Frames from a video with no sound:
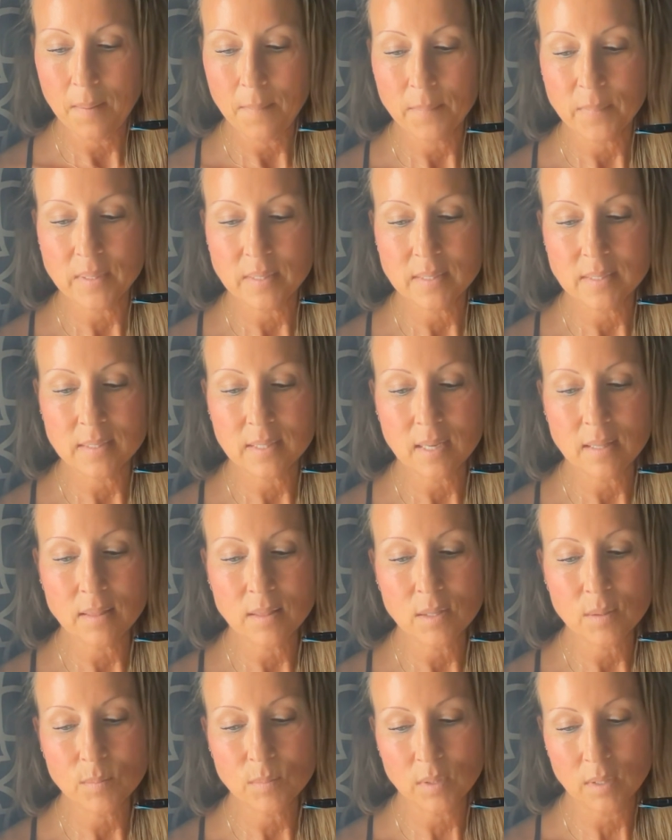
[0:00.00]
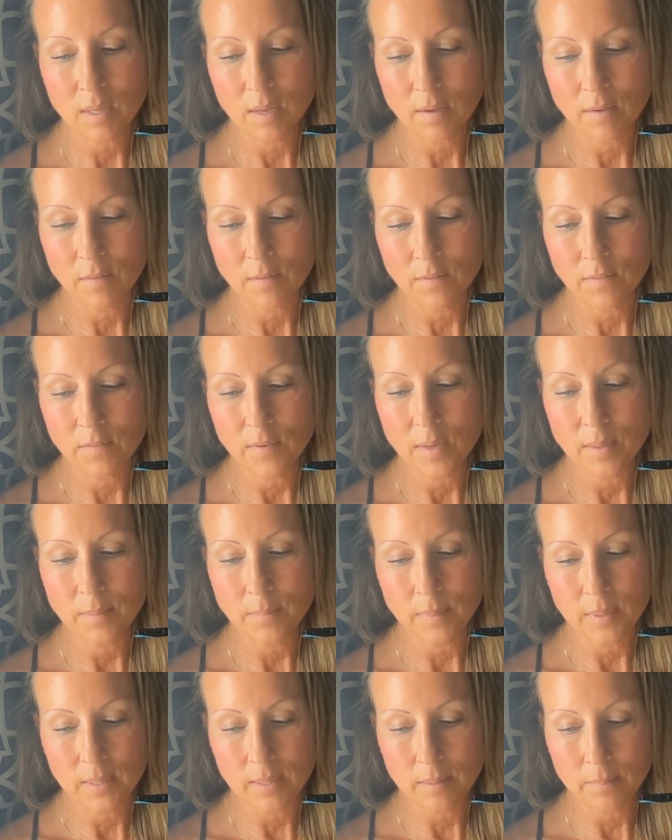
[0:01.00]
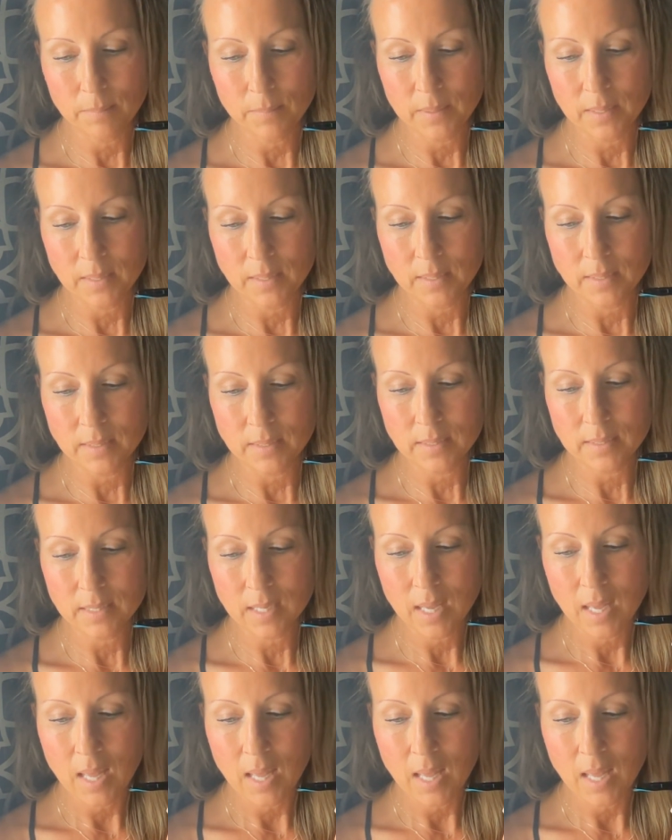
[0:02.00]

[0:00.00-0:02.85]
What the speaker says: but send them love and be at peace,